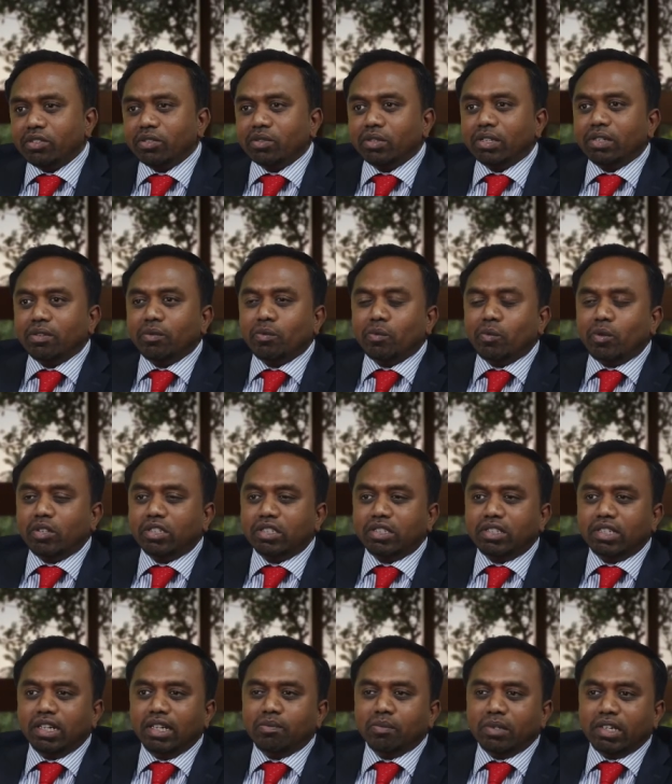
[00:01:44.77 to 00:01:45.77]
to the water
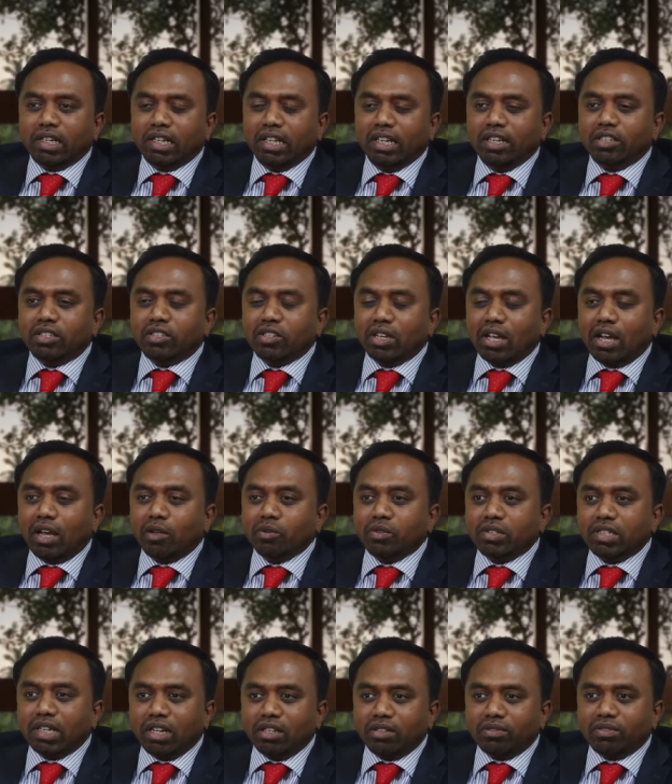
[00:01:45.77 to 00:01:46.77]
treatment needs
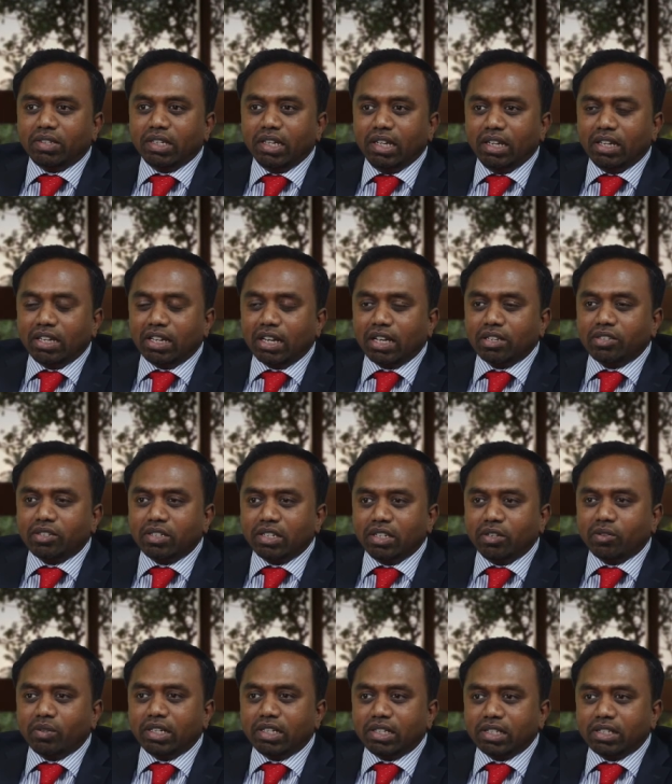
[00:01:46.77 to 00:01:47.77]
outside of the industry
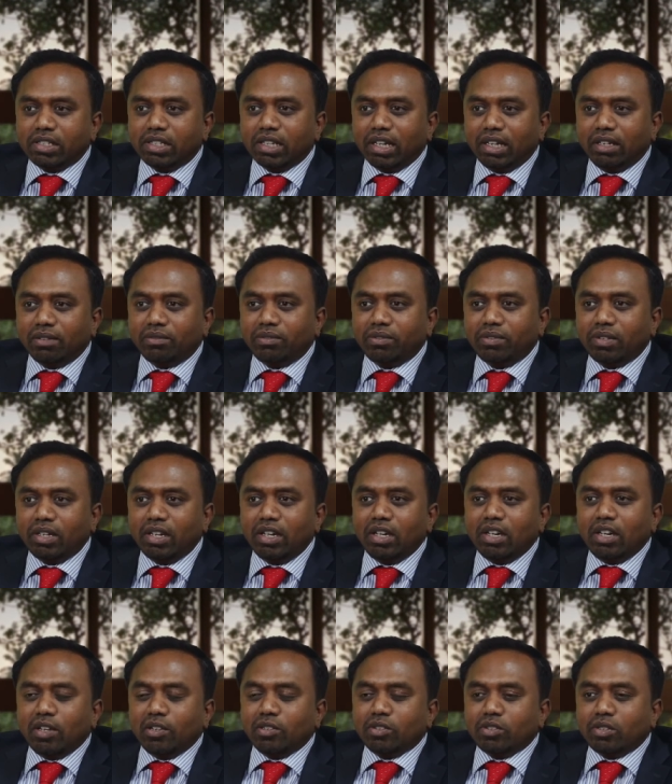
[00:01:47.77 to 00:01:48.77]
unit itself.
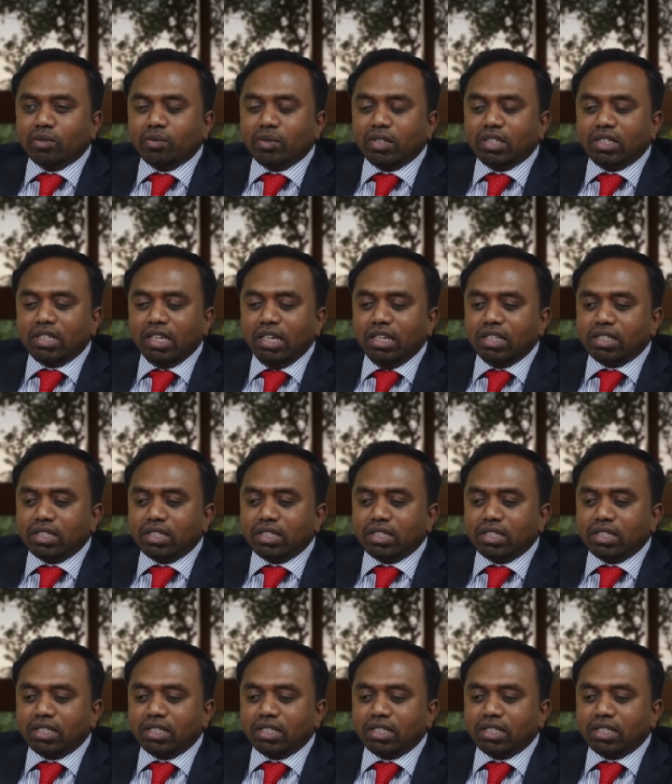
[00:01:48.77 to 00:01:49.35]
So we are seeing